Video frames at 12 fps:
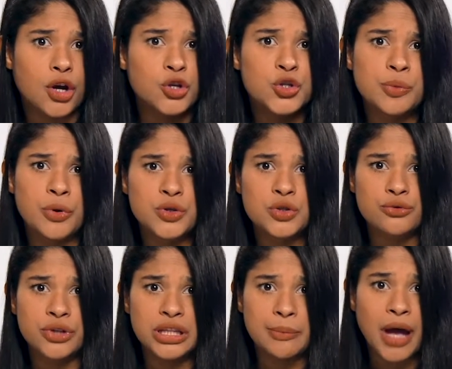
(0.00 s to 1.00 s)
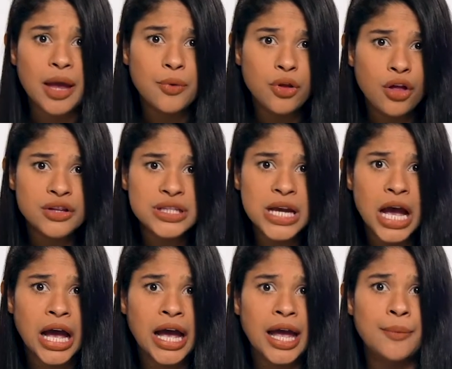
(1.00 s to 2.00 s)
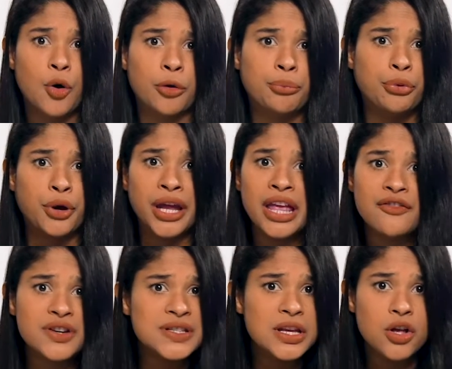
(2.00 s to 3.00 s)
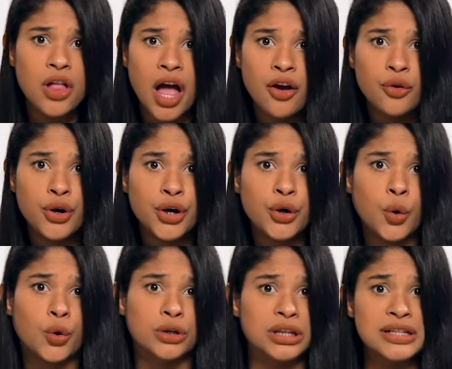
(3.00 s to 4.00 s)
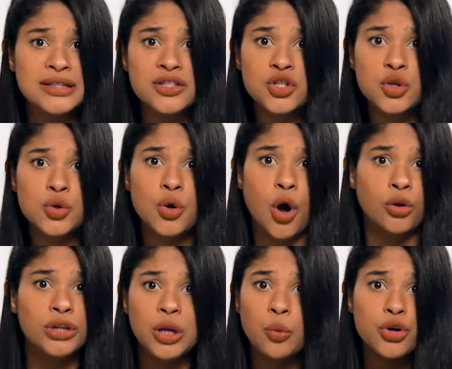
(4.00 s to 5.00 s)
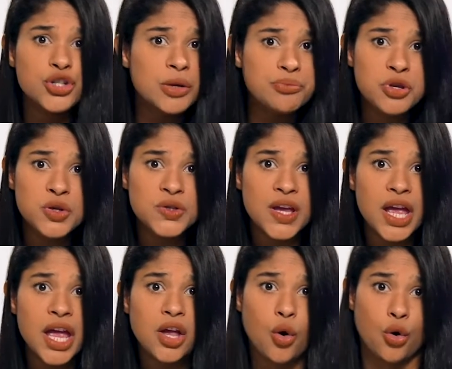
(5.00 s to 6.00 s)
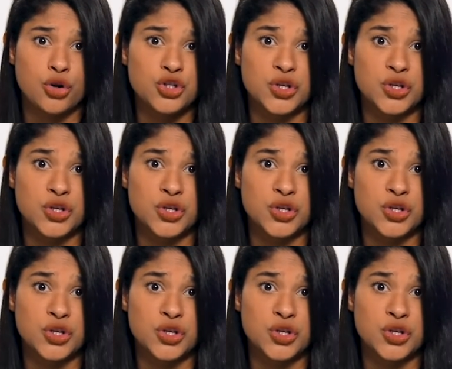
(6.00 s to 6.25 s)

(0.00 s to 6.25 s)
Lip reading: Are you supposed to read the Bible all the time, or pray every single hour, or listen to only worship music, or